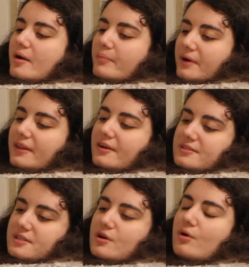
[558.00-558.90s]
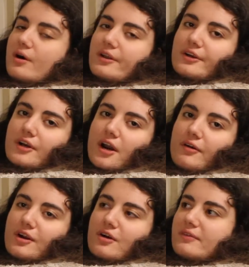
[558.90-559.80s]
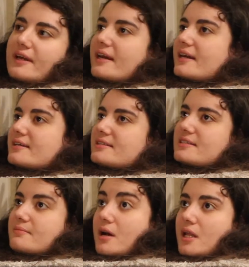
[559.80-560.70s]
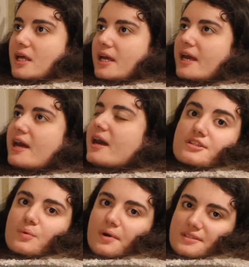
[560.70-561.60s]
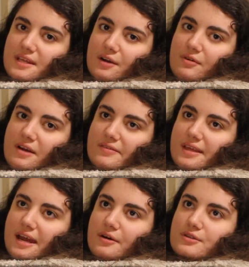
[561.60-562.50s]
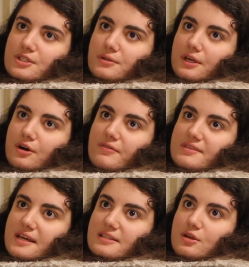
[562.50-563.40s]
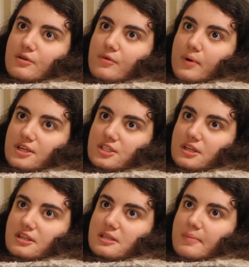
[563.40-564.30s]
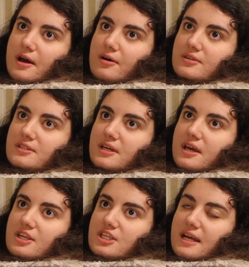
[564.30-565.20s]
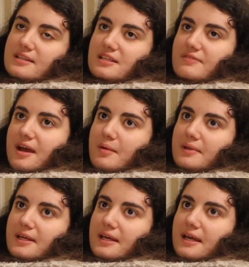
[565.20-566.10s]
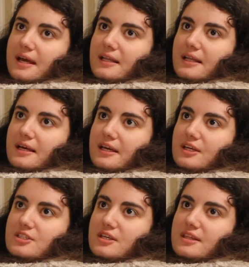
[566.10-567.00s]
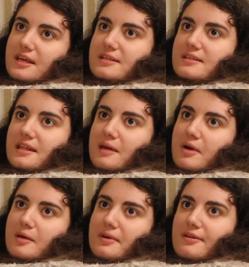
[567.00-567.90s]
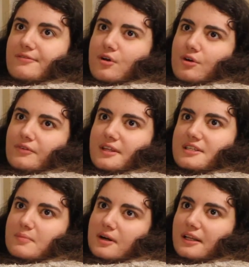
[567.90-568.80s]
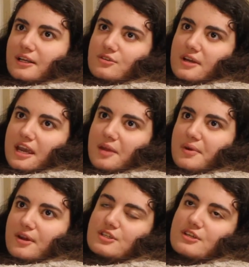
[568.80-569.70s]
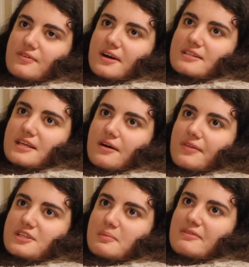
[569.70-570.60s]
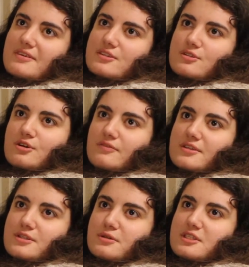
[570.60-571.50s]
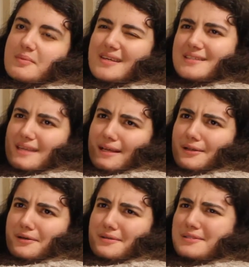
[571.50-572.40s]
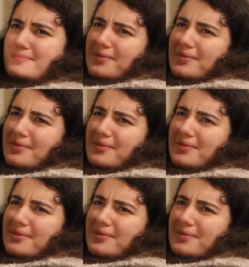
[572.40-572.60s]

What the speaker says: But there's this whole undercurrent of like smuggling. So once they arrive at the house, Julia obviously has a lot of questions about Chance's family, and like she thinks that they might be involved in the smuggling trade because she finds out that some of his servants used to be sailors.